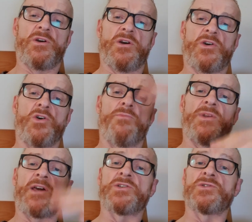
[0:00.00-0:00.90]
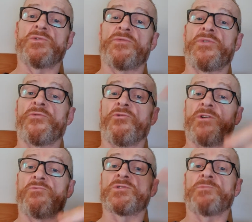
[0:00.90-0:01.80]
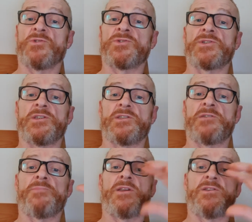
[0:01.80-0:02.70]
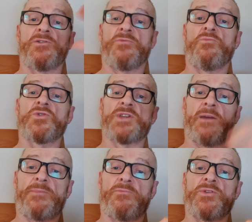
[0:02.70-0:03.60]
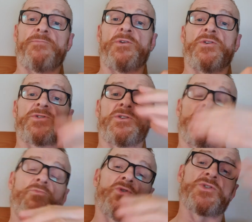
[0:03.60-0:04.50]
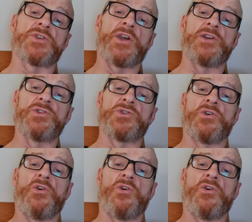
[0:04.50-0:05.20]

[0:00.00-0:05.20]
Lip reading: a combination of the three responses depending on what's happening with the person and what stage